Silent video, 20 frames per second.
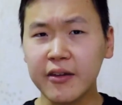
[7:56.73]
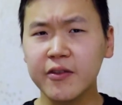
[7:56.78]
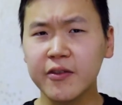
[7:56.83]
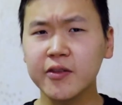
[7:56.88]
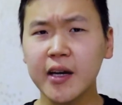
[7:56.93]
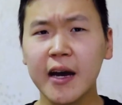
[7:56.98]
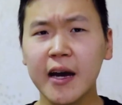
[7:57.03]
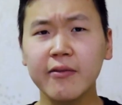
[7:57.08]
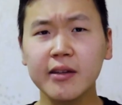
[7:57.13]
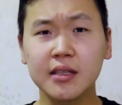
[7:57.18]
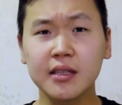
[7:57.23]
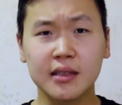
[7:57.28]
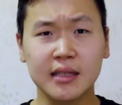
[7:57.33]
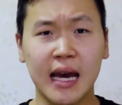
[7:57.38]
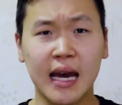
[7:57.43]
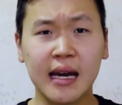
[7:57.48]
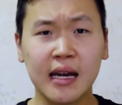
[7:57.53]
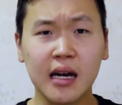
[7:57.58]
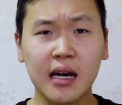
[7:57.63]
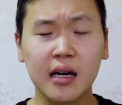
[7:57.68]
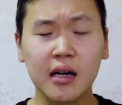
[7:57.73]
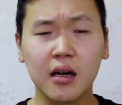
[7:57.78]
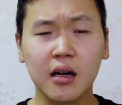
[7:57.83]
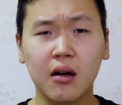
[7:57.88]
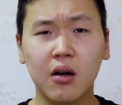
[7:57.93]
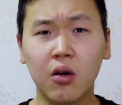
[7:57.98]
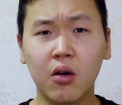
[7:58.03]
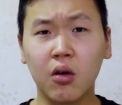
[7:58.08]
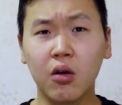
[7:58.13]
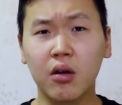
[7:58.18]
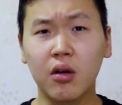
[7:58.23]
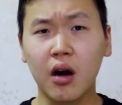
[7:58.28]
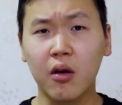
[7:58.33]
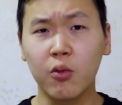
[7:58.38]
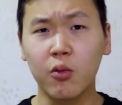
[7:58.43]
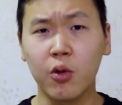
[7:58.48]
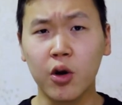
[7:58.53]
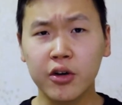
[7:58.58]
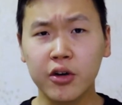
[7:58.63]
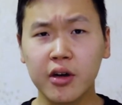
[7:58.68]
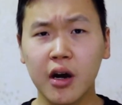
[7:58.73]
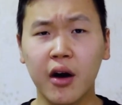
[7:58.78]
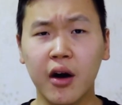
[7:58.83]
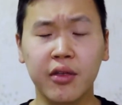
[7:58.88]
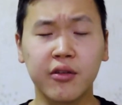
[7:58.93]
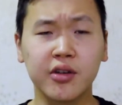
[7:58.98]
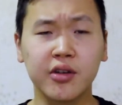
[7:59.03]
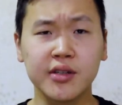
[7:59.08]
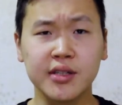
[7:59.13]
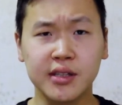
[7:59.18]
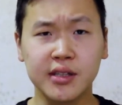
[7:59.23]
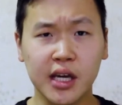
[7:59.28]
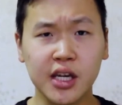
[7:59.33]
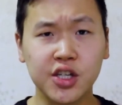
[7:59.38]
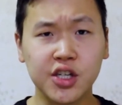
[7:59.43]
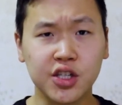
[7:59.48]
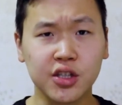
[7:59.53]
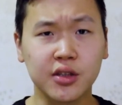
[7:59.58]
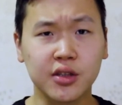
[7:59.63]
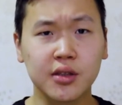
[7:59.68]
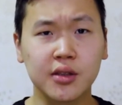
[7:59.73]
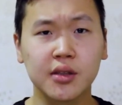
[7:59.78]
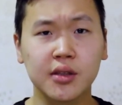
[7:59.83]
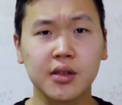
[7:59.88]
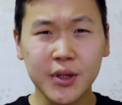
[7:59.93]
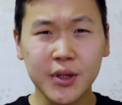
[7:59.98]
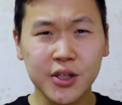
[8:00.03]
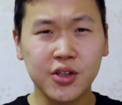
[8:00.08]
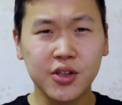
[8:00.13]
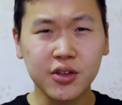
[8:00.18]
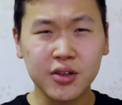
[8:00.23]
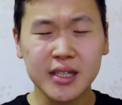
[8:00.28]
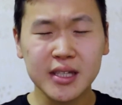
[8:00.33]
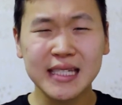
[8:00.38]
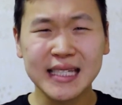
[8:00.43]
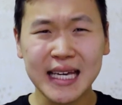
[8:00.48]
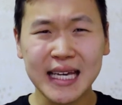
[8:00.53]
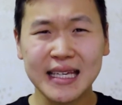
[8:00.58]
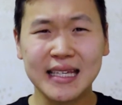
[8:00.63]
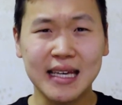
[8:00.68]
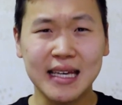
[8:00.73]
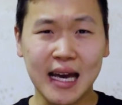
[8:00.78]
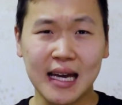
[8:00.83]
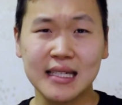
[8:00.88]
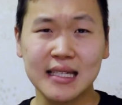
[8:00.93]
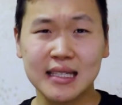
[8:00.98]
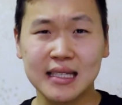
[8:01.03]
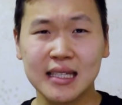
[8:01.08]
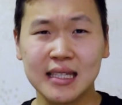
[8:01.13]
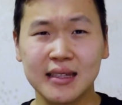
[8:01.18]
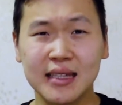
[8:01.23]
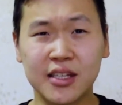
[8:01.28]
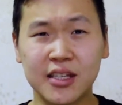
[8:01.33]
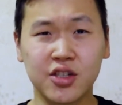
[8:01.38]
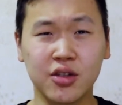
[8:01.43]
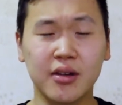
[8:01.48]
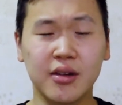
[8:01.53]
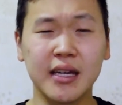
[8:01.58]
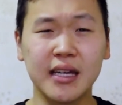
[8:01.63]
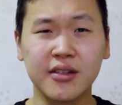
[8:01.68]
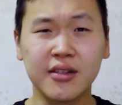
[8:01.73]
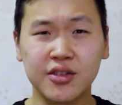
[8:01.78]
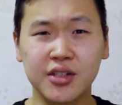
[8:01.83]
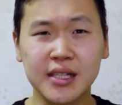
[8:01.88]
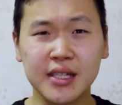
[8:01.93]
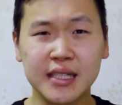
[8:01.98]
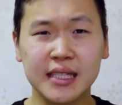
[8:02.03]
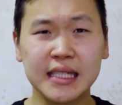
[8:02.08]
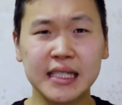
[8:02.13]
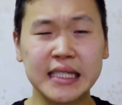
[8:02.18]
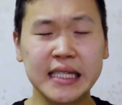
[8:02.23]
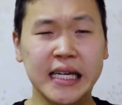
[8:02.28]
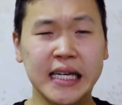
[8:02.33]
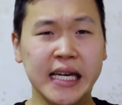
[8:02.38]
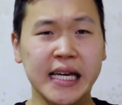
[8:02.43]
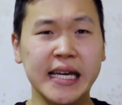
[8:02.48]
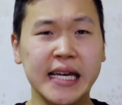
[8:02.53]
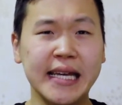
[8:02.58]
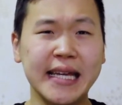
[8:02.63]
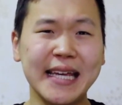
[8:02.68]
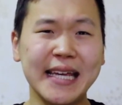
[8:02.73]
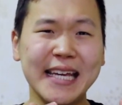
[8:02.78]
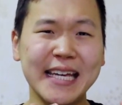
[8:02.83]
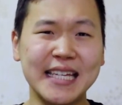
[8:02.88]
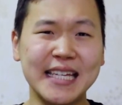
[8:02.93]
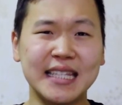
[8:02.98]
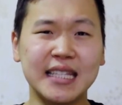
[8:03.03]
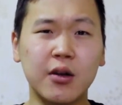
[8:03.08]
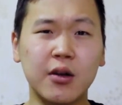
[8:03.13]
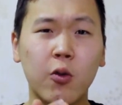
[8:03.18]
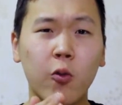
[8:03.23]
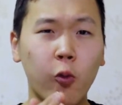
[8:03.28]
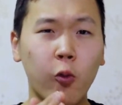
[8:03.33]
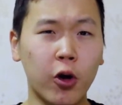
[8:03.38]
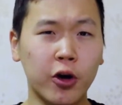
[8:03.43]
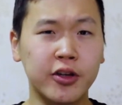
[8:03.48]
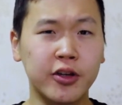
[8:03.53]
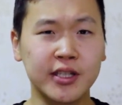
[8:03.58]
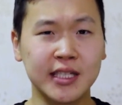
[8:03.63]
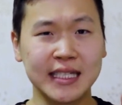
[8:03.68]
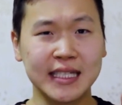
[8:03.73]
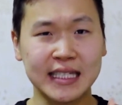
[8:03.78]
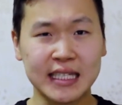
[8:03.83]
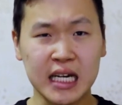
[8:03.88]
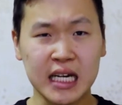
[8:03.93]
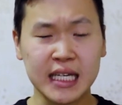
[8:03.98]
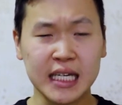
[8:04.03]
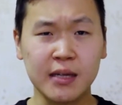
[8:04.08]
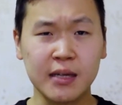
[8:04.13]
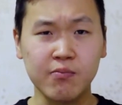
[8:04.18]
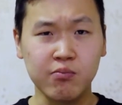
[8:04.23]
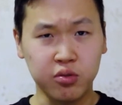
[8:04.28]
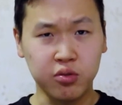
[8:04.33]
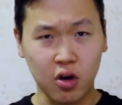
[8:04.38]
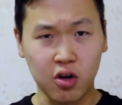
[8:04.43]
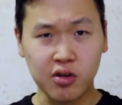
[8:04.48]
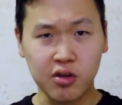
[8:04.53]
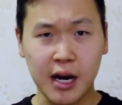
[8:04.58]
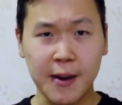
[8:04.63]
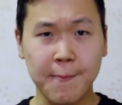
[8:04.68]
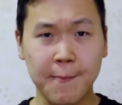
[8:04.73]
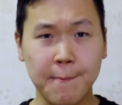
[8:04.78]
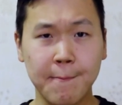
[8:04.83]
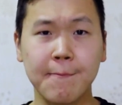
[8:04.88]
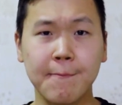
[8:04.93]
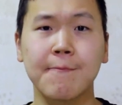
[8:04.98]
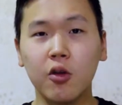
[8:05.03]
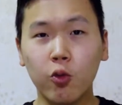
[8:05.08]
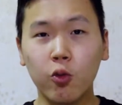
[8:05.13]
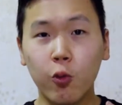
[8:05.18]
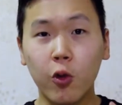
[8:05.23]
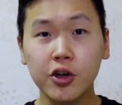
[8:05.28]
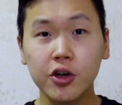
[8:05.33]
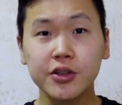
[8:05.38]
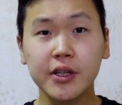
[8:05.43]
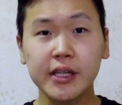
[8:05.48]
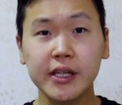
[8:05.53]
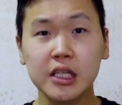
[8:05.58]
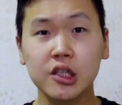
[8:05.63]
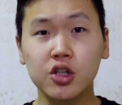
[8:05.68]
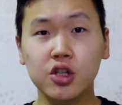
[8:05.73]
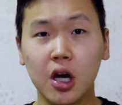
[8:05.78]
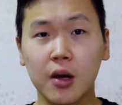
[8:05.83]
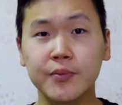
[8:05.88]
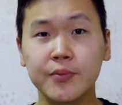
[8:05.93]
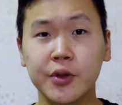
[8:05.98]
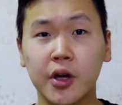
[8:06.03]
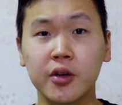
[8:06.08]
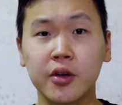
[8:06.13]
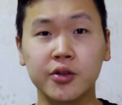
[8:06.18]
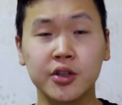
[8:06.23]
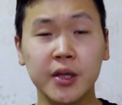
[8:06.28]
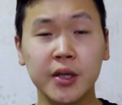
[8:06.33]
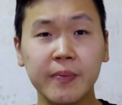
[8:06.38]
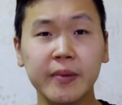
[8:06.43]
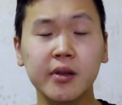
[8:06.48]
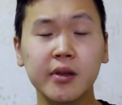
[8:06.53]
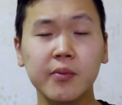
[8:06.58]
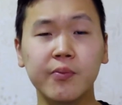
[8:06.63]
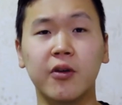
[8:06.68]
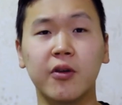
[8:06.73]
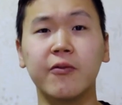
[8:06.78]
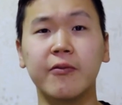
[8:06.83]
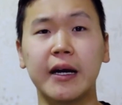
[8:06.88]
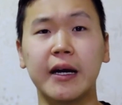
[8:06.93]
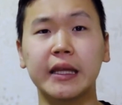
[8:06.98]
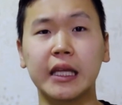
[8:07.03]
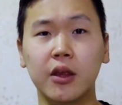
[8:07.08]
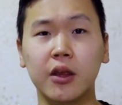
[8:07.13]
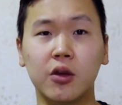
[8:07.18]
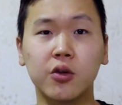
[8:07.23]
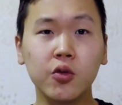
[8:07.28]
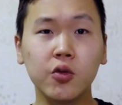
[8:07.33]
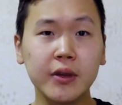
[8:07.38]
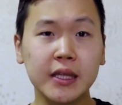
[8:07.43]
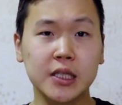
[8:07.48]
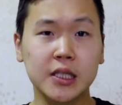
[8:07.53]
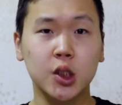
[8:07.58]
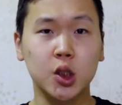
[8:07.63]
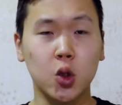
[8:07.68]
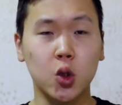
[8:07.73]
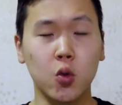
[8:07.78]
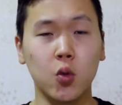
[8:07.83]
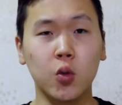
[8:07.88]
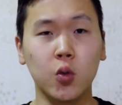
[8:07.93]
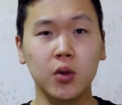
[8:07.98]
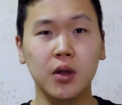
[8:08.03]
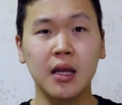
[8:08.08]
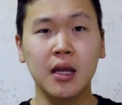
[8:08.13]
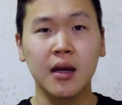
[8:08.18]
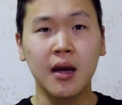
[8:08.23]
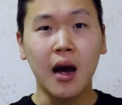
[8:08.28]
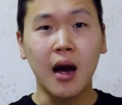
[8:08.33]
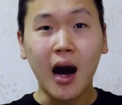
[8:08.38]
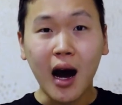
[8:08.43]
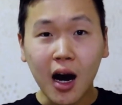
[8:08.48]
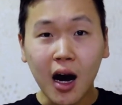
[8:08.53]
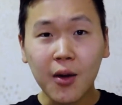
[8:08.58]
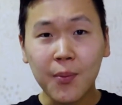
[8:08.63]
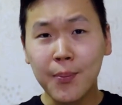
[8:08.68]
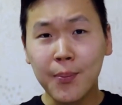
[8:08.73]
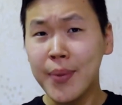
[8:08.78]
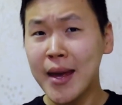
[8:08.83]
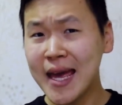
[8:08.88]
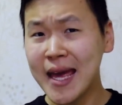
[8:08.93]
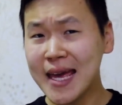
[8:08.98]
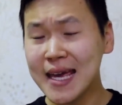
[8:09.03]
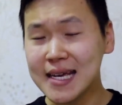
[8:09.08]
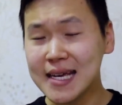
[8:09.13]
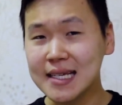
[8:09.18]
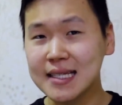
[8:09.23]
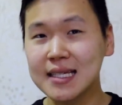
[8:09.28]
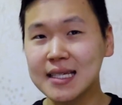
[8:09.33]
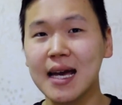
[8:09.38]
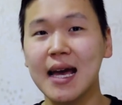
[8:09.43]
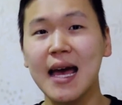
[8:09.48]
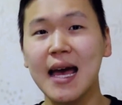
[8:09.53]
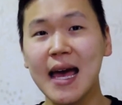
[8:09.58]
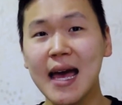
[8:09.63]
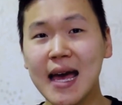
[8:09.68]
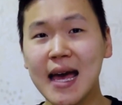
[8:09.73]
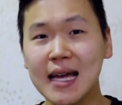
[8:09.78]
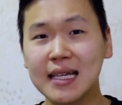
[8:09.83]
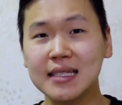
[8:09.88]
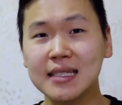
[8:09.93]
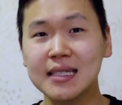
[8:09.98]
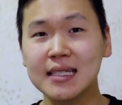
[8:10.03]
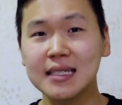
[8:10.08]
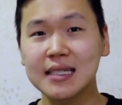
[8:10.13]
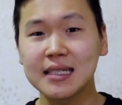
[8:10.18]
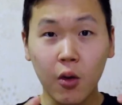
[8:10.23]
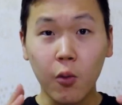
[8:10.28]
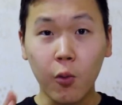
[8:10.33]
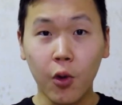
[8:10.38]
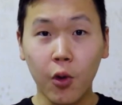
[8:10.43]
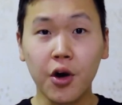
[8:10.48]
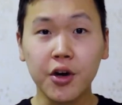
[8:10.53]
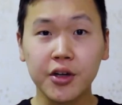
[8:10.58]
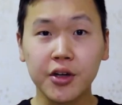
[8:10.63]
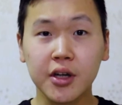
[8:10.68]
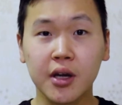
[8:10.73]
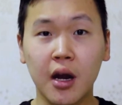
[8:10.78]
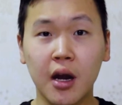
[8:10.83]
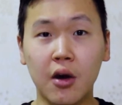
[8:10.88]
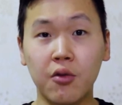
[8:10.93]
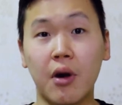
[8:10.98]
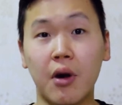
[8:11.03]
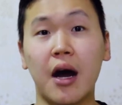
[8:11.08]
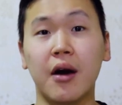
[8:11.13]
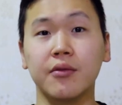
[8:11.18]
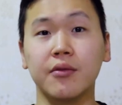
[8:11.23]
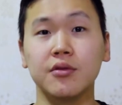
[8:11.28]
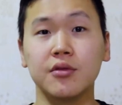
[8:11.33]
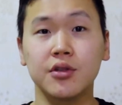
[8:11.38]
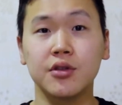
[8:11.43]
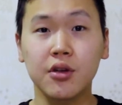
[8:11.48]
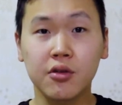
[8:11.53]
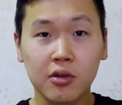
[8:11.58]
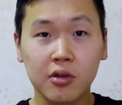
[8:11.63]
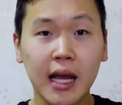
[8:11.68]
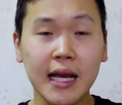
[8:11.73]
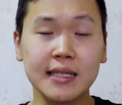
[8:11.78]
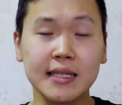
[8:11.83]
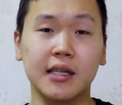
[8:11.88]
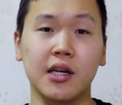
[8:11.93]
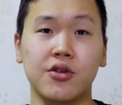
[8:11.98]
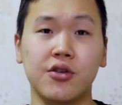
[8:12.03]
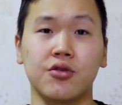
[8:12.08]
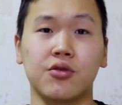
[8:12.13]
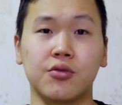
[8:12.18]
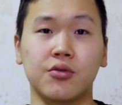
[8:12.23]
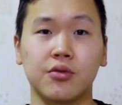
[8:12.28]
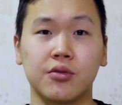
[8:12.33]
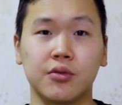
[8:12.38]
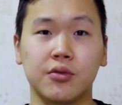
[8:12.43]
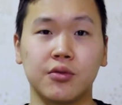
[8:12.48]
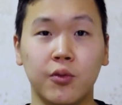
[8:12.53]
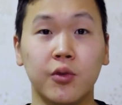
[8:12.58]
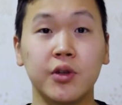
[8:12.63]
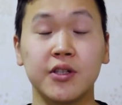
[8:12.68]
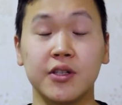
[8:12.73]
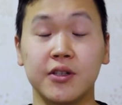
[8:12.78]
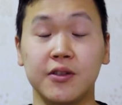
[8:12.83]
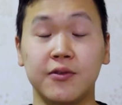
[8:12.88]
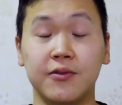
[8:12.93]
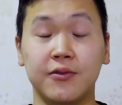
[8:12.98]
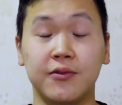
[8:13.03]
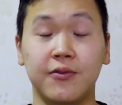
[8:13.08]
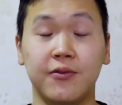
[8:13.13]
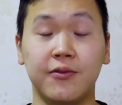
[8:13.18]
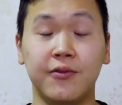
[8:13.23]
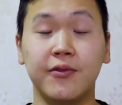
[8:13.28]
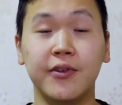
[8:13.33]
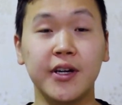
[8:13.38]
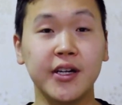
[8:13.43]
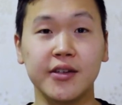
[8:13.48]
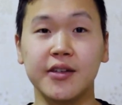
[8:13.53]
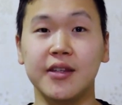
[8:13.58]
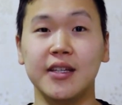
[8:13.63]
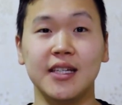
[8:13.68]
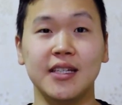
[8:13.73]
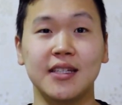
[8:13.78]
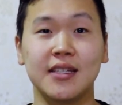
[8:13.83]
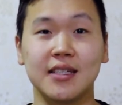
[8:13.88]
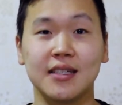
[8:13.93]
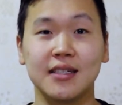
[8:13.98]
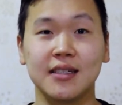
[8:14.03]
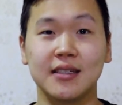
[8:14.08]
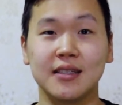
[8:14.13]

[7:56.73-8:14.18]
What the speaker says: if you have a DACA or work authorization, sure to say yes that you're interested in work-study program. Work-study jobs are typically provided through the school, are paid, and work around your class schedule, which is very neat.